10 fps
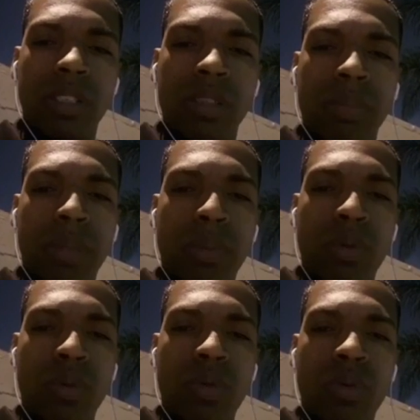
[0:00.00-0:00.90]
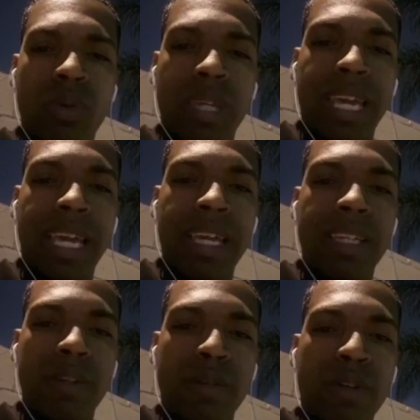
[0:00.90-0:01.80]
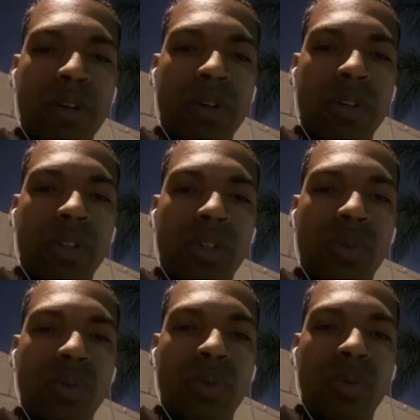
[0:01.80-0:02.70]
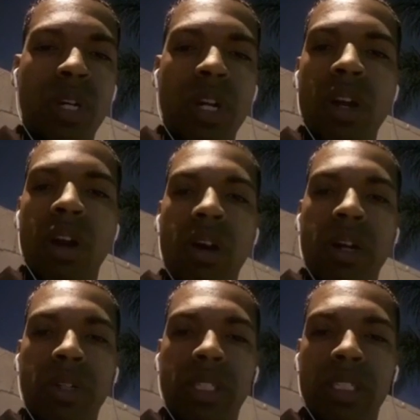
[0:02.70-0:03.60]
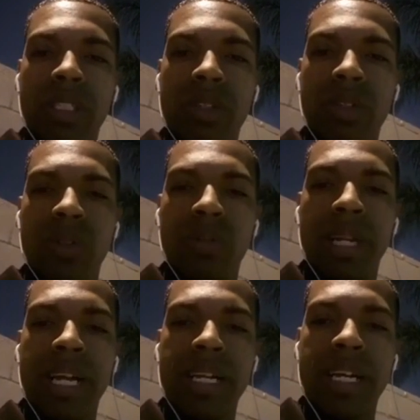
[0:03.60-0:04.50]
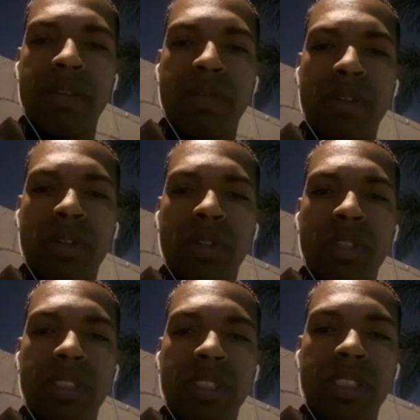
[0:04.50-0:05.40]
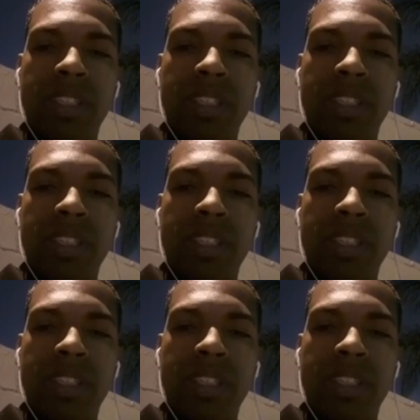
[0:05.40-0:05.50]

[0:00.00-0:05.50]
people who can't defer the two are egotistical. Black God first.